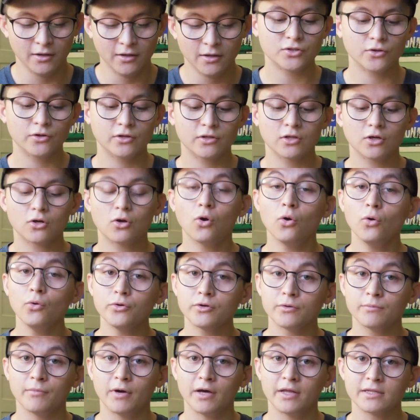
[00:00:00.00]
During the
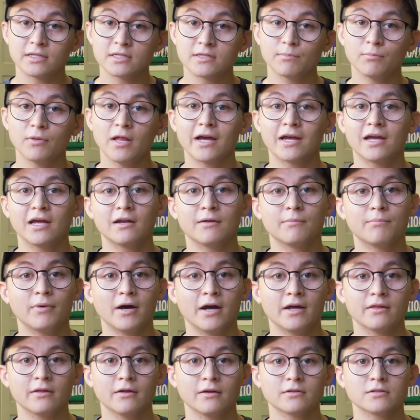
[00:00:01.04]
colder months, black-headed
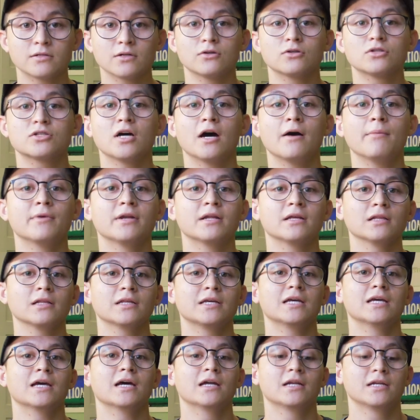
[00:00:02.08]
pythons are
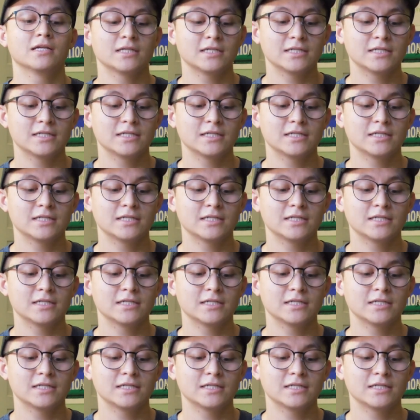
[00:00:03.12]
dominantly